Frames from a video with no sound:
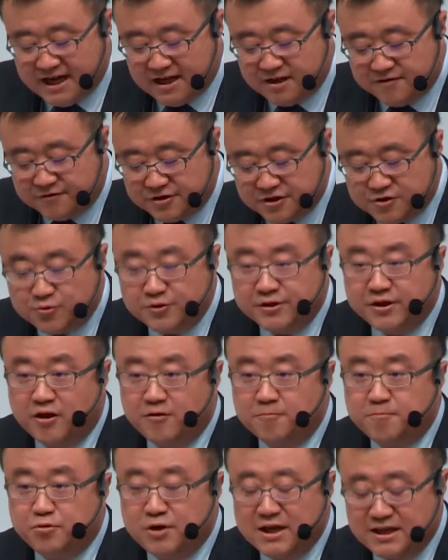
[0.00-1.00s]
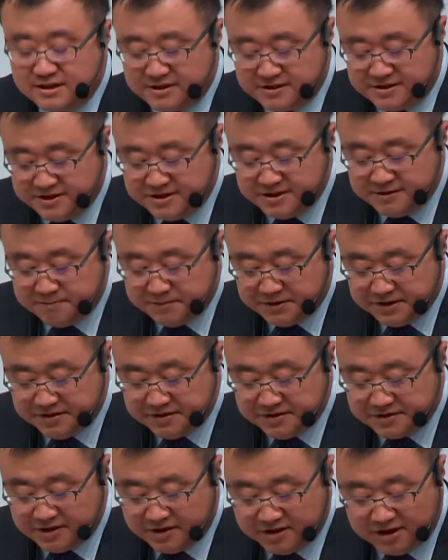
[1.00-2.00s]
anniversary of President Xi
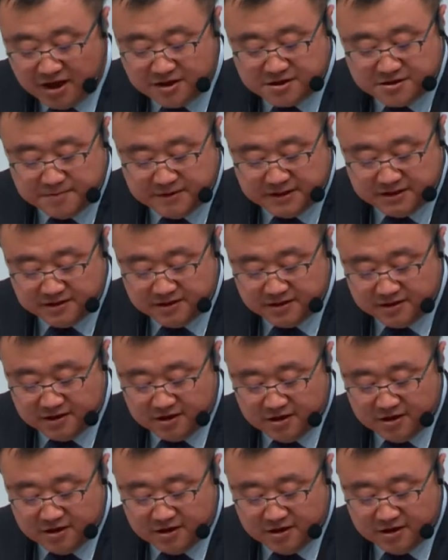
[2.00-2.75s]
Jinping's announcement